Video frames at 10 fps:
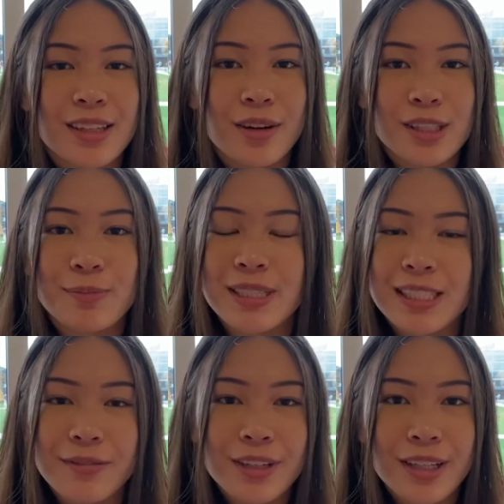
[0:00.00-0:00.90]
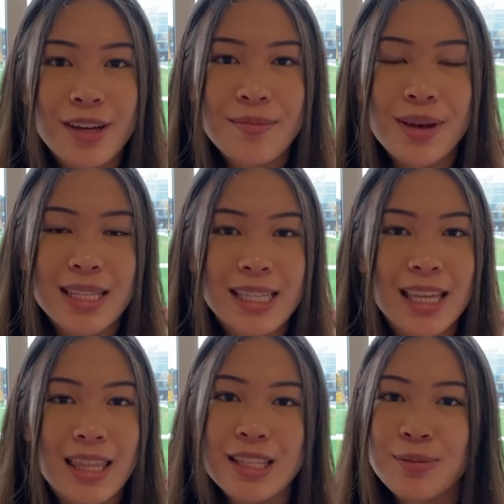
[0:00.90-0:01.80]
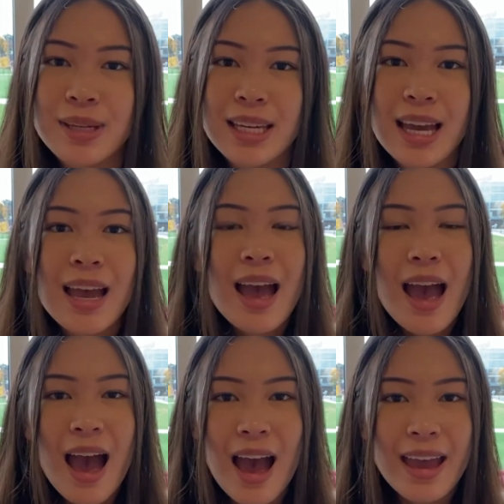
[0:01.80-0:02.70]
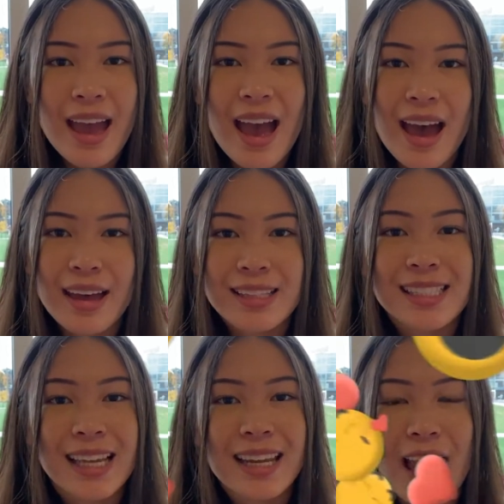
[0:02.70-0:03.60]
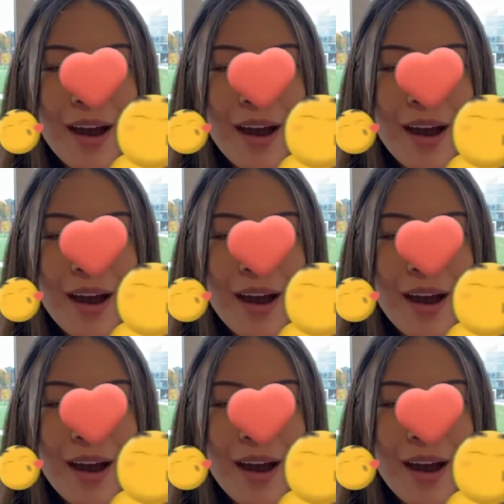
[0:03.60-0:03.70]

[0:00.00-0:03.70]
So specifically on Monday this week, I had study